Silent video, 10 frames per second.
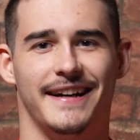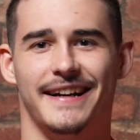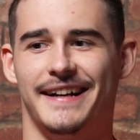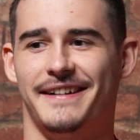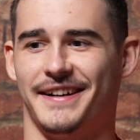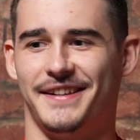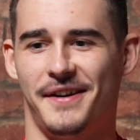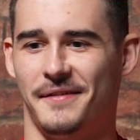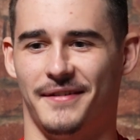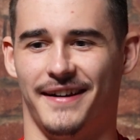I
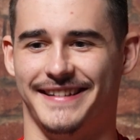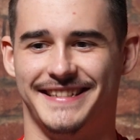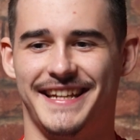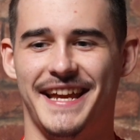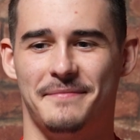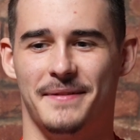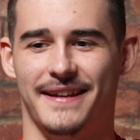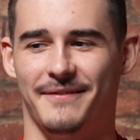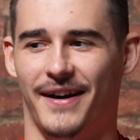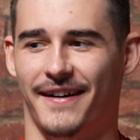don't know, I'm scared of
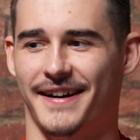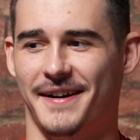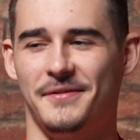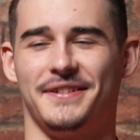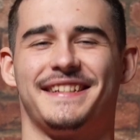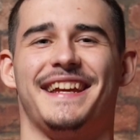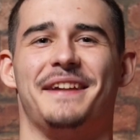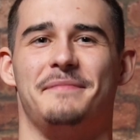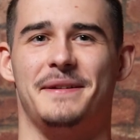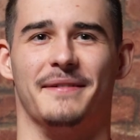P-bar. I'm not
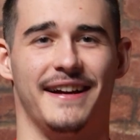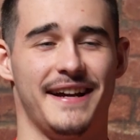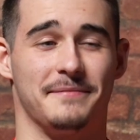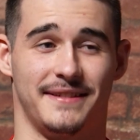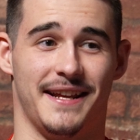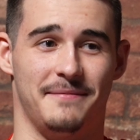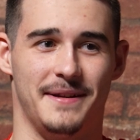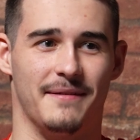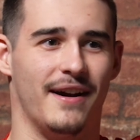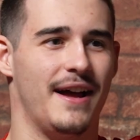scared of P-bar, I am scared of
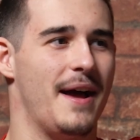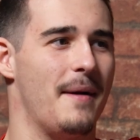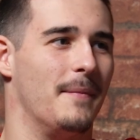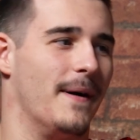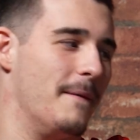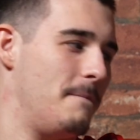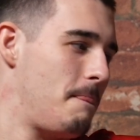P-bar. But